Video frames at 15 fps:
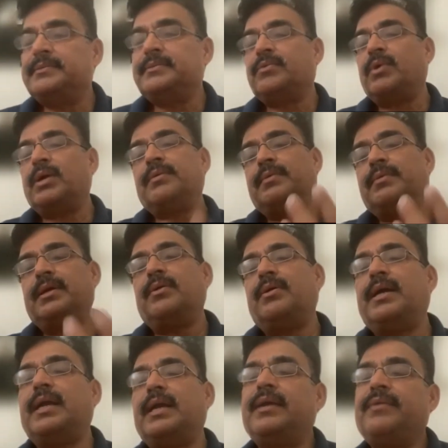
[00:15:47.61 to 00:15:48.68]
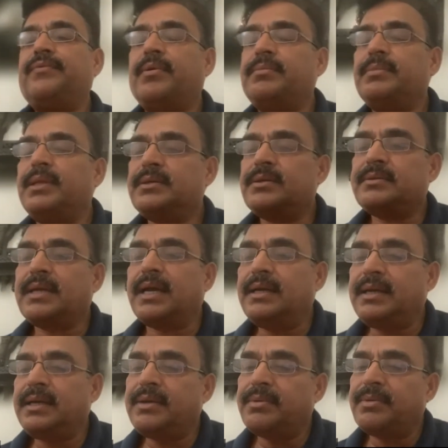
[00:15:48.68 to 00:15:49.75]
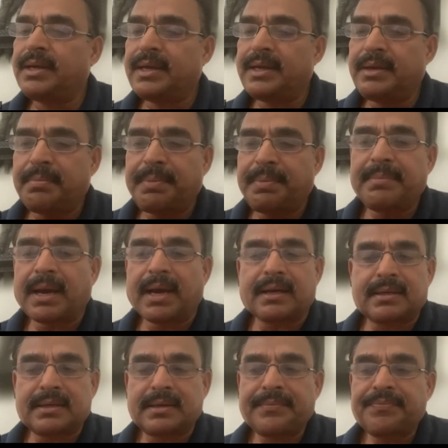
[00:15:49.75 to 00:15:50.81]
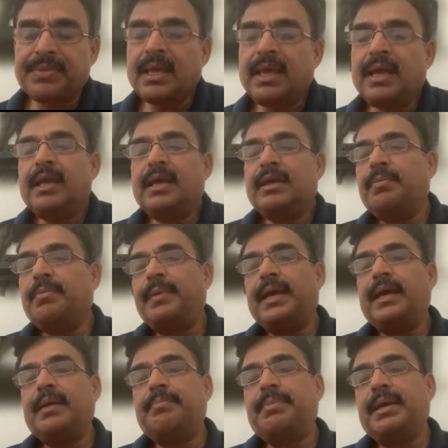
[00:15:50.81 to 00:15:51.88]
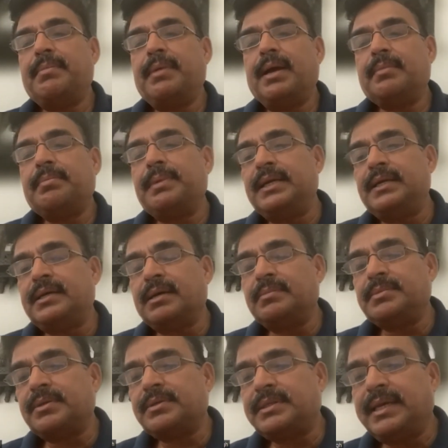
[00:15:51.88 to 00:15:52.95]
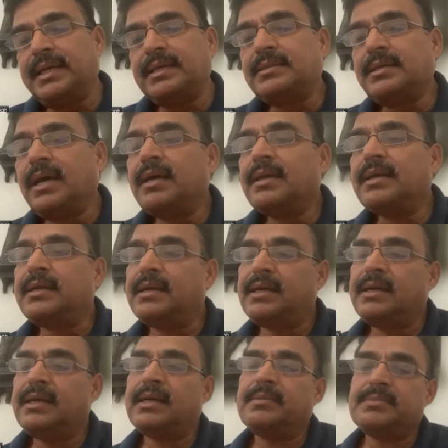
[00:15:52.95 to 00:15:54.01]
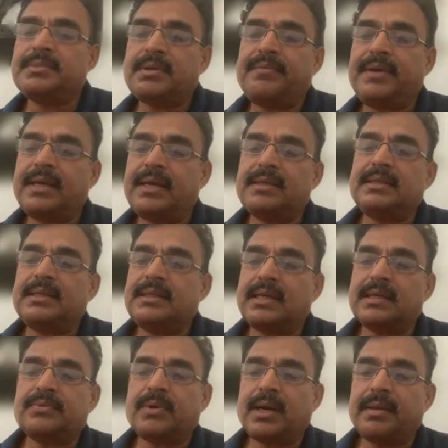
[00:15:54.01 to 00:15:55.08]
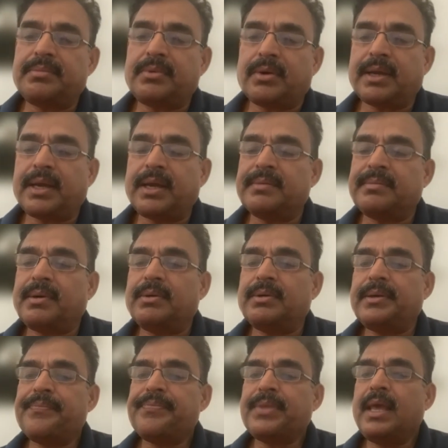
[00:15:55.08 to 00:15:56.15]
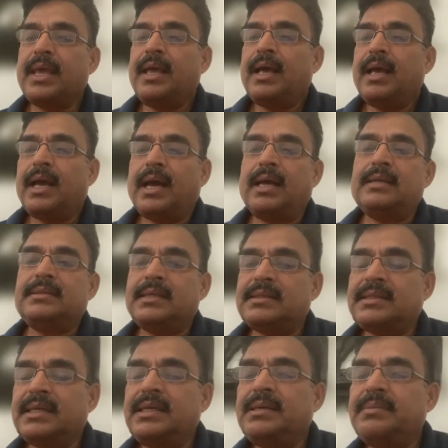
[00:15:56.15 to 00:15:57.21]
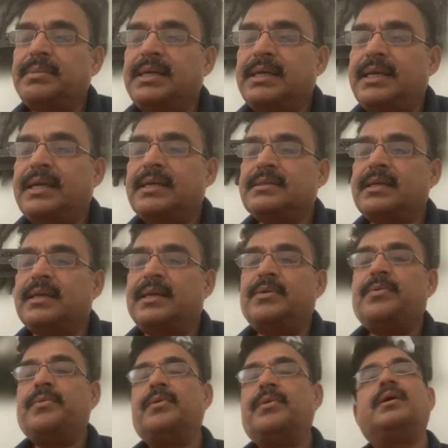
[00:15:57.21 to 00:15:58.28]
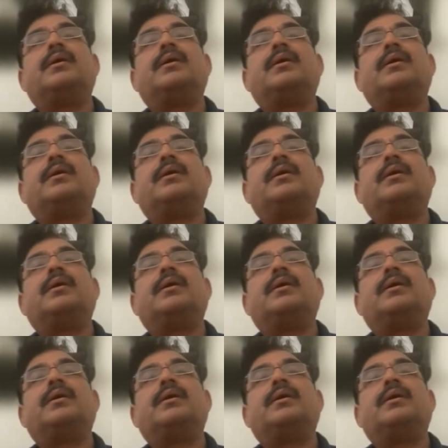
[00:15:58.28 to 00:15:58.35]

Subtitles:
whatever you're getting from the society, you pay back. You pay back in terms of CSR and in terms of ESG. That's what I'm talking about. And sustainability is the new